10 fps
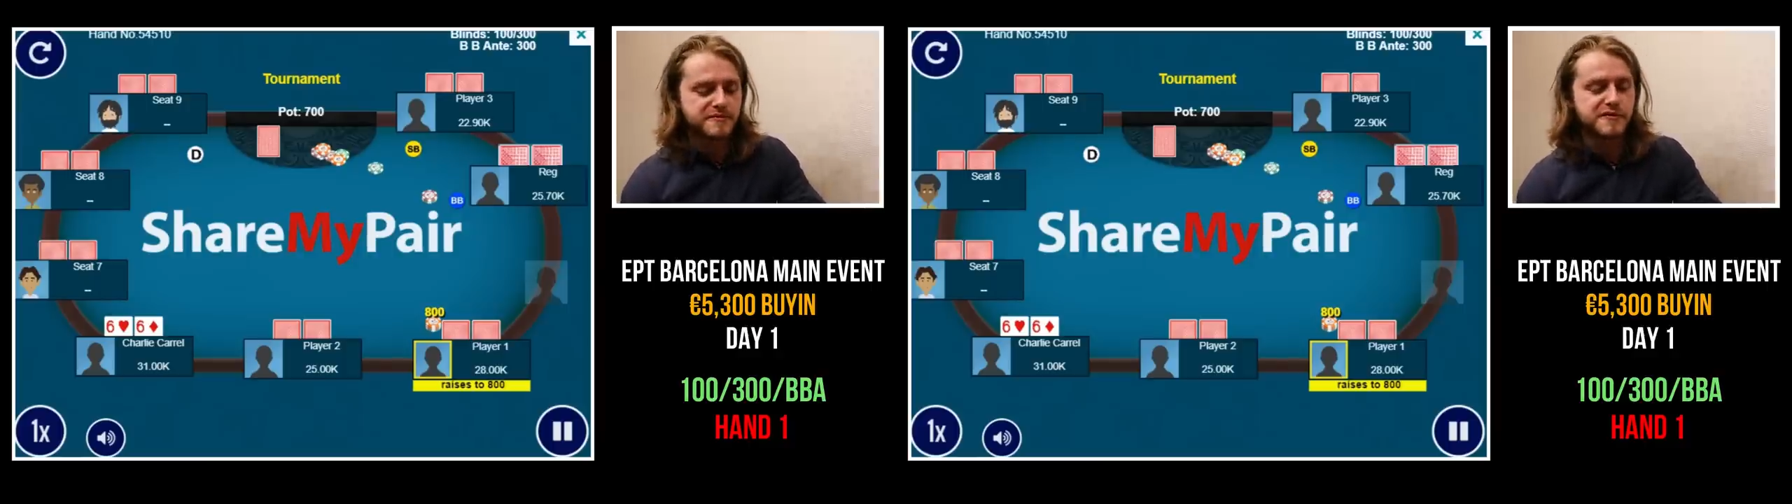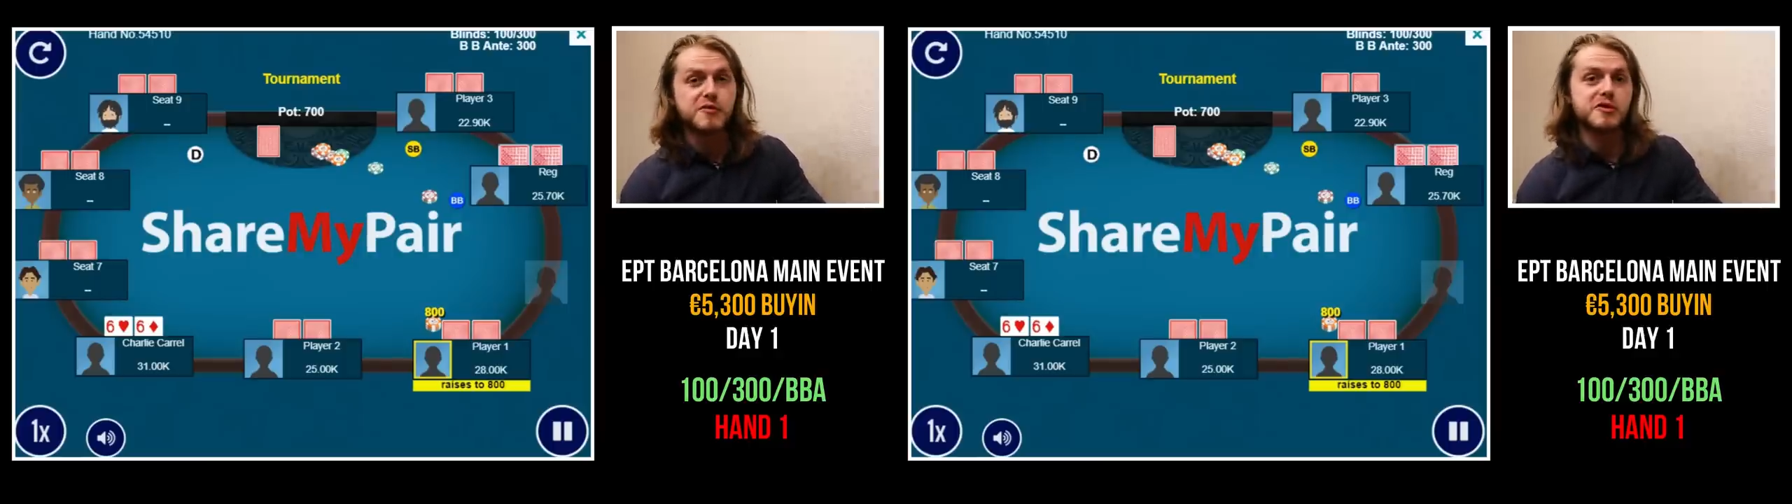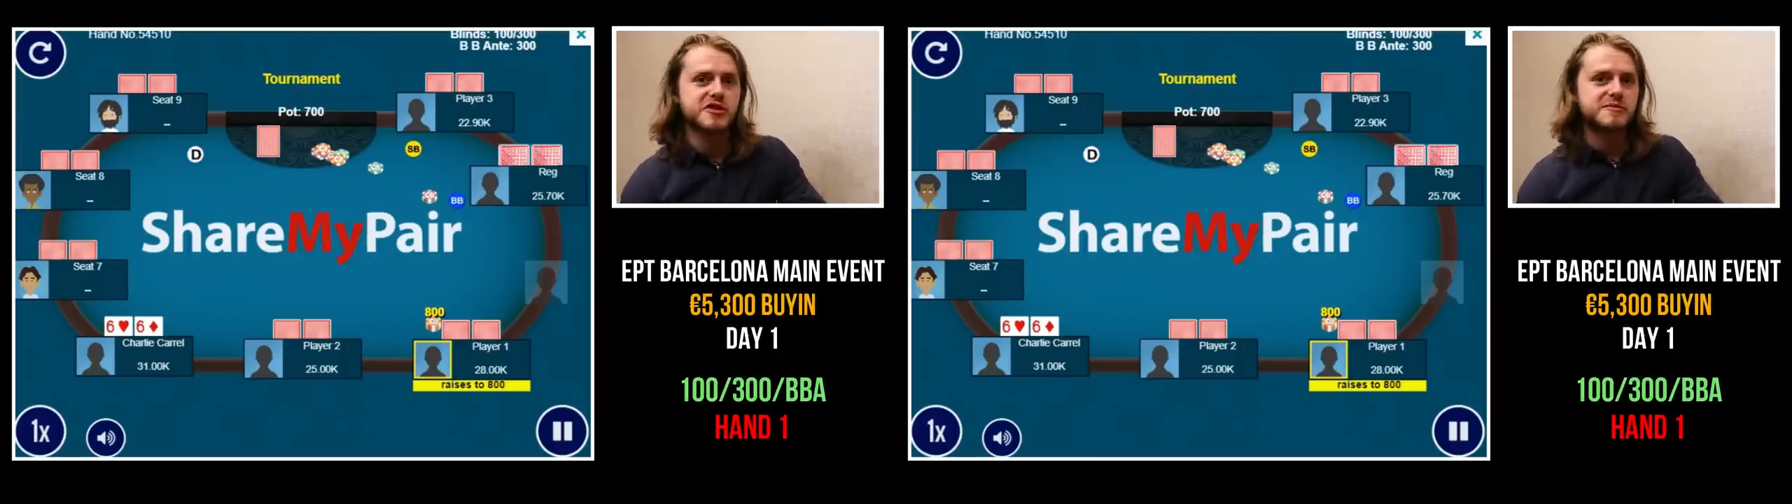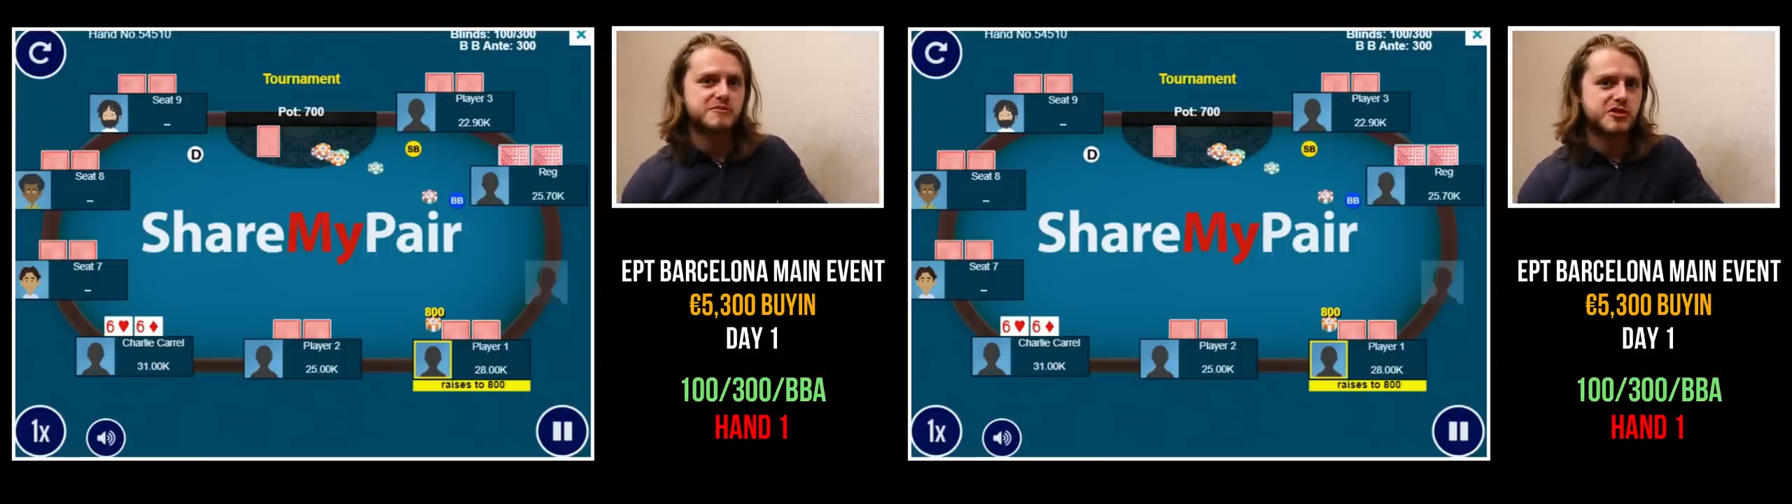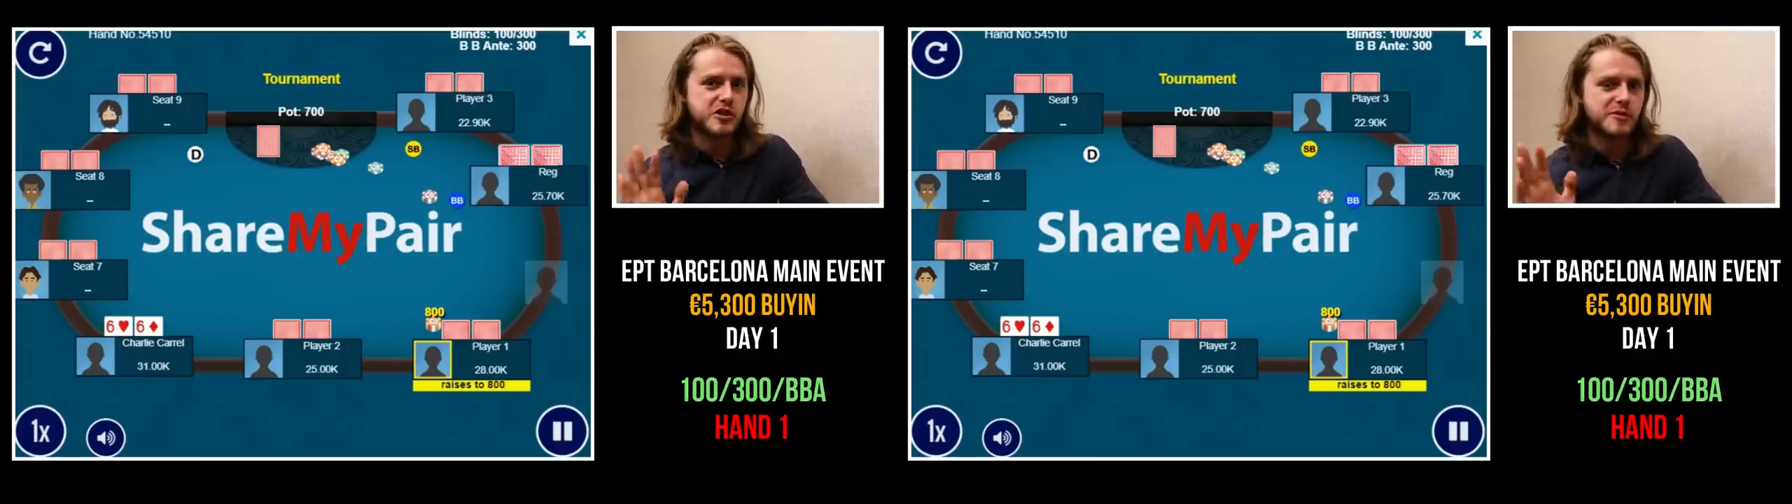If you're watching,
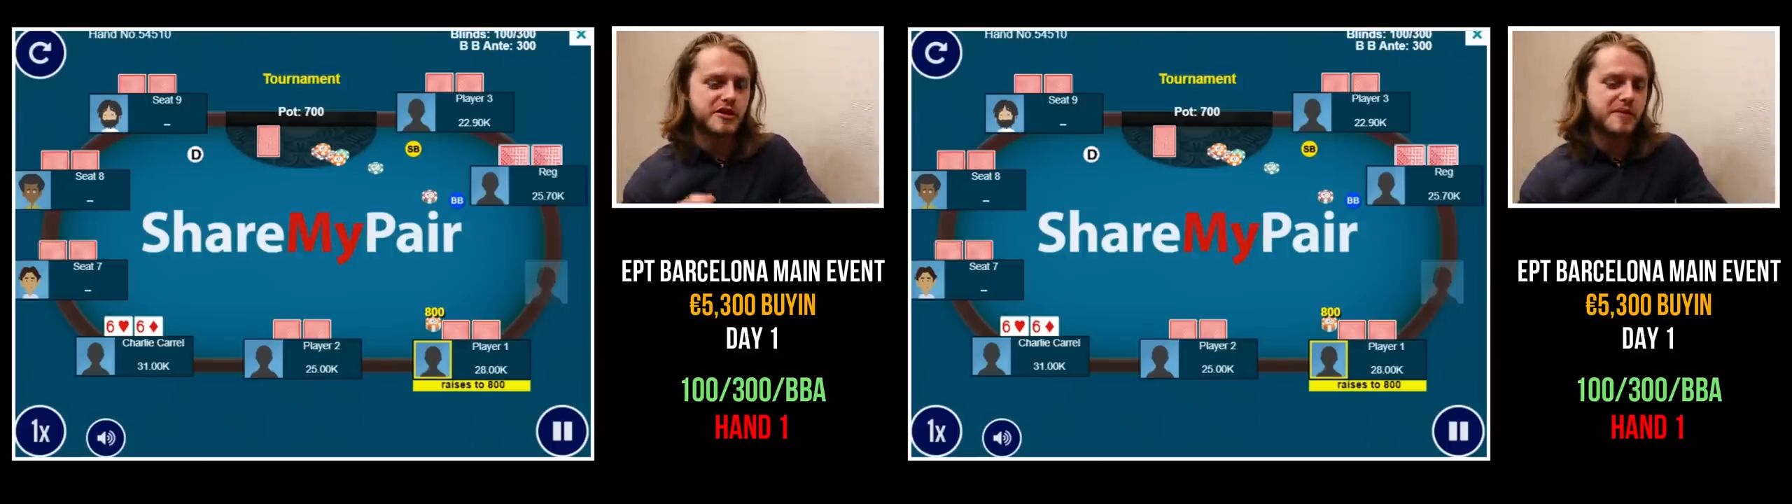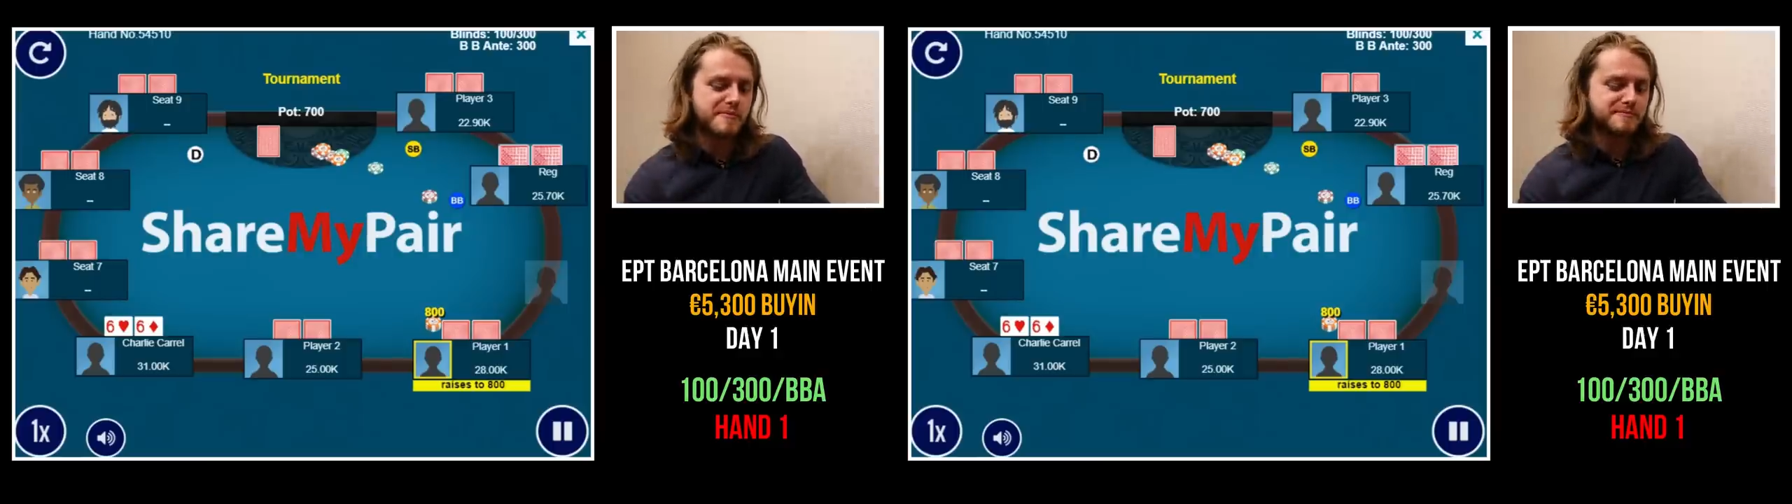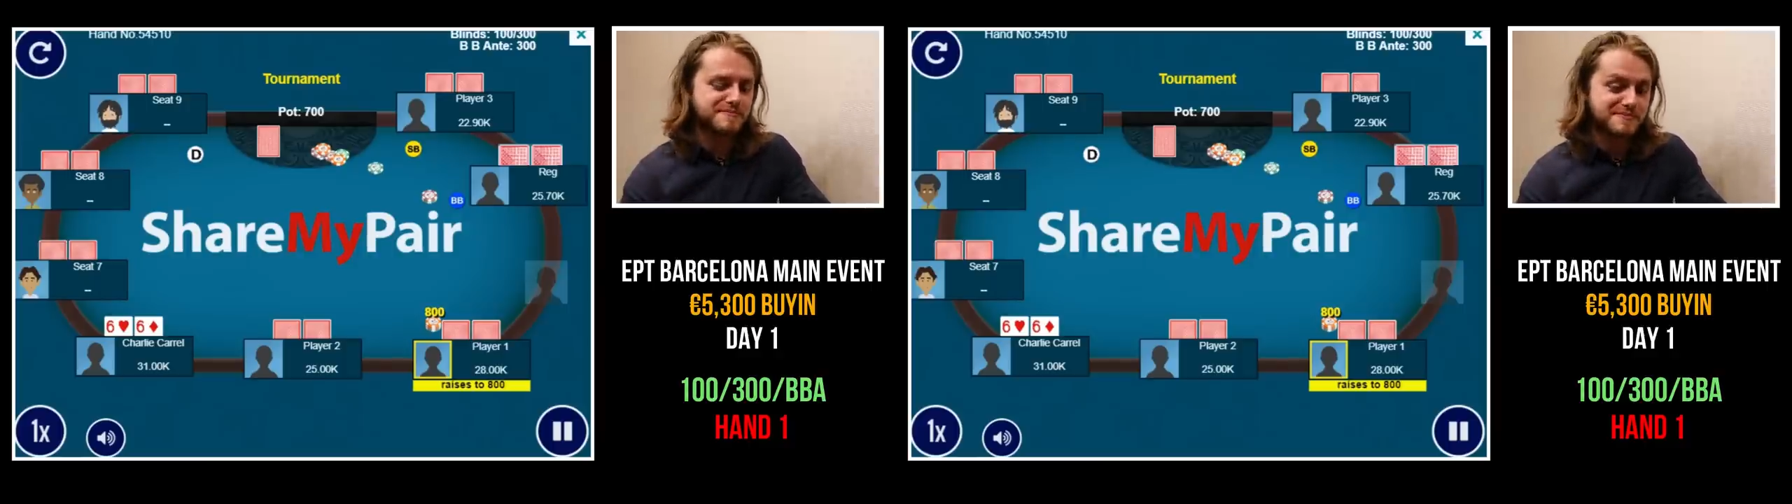sorry about that.